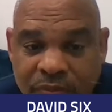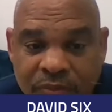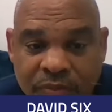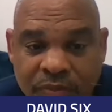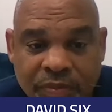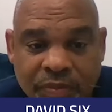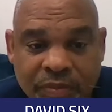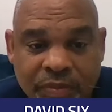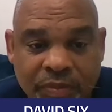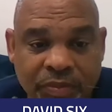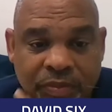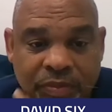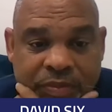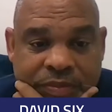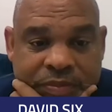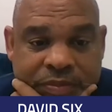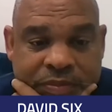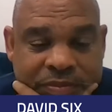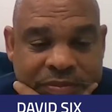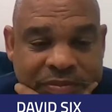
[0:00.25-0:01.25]

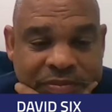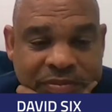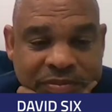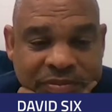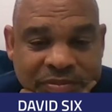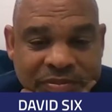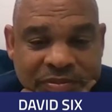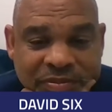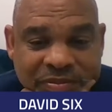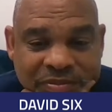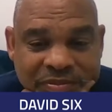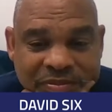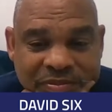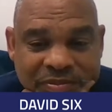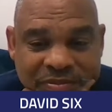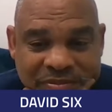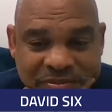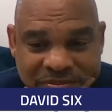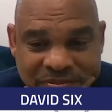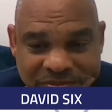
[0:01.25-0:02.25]

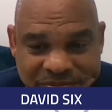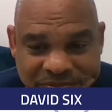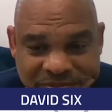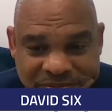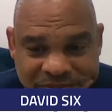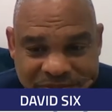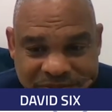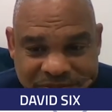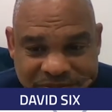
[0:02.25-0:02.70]
[no speech]